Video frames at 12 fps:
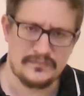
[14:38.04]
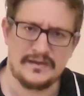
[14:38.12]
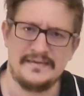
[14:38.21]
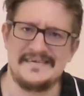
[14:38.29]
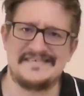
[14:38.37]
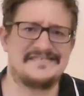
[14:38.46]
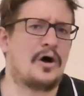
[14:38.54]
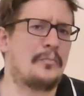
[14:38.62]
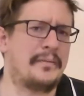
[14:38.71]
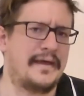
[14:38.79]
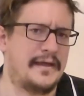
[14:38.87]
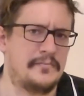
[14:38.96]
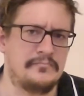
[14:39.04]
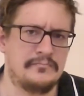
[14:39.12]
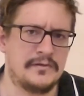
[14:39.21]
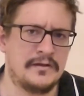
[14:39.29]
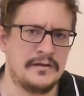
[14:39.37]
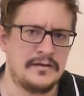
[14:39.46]
This is not a beer
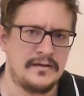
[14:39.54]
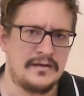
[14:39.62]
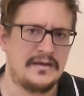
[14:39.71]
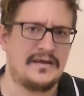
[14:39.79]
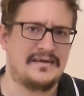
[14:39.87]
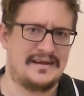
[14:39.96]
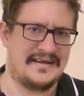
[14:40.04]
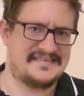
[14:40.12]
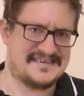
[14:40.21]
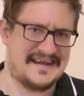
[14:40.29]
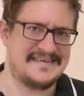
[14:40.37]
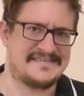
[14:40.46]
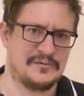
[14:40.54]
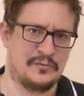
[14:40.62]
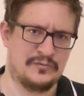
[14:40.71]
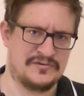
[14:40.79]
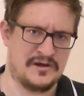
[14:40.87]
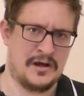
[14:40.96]
in any sense
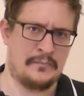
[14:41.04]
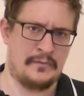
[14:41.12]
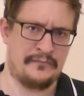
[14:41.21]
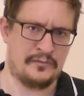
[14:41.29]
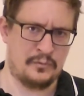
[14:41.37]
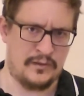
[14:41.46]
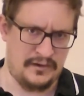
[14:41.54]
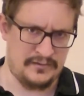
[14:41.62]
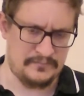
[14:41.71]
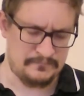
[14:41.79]
or term of the word.